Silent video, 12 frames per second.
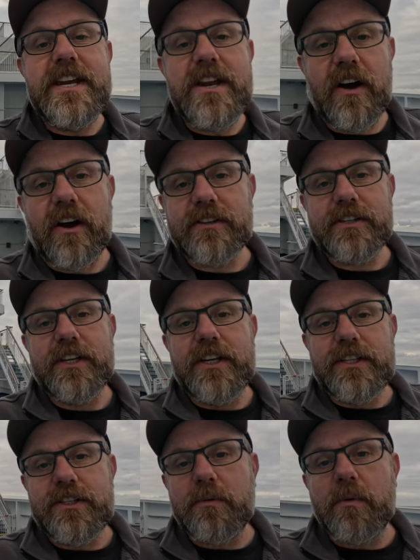not
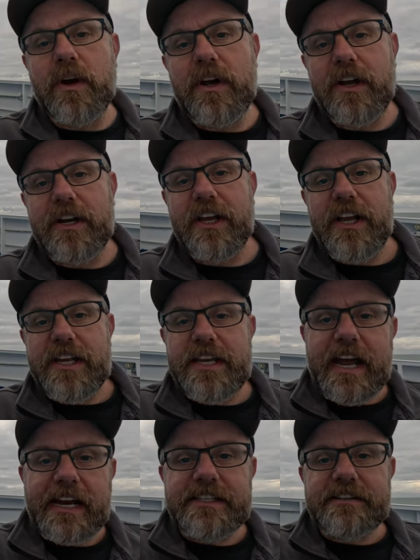to work
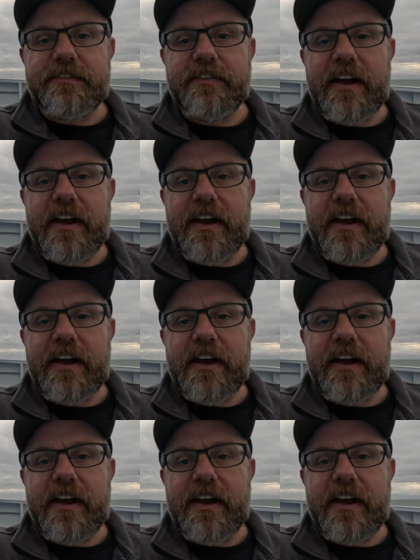nine to